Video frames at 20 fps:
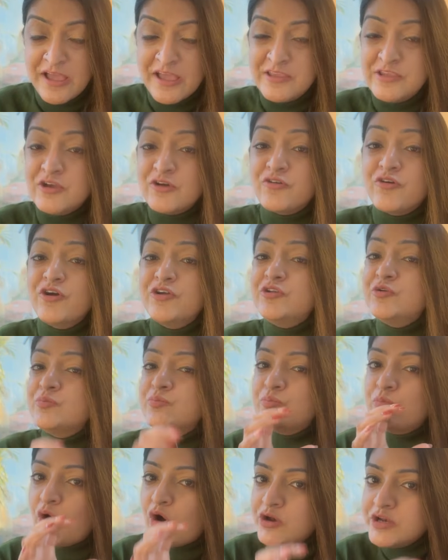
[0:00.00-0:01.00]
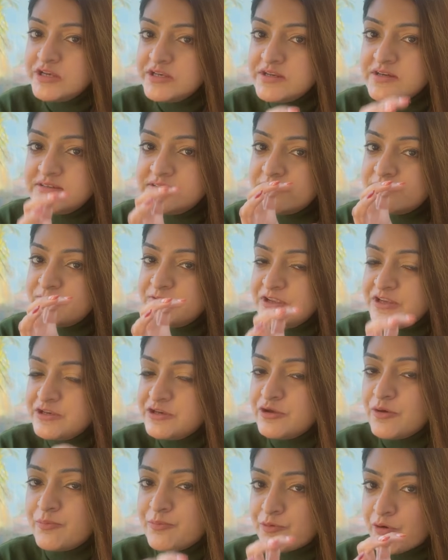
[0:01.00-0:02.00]
you're going to monitor the
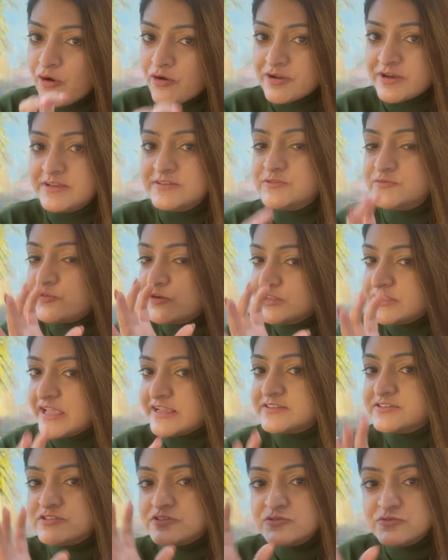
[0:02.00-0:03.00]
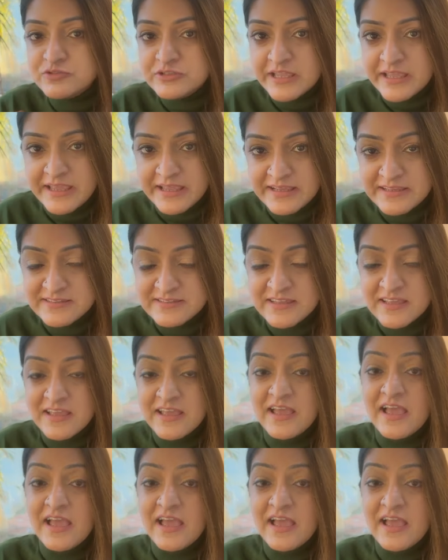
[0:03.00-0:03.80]
video progress for next 2 days,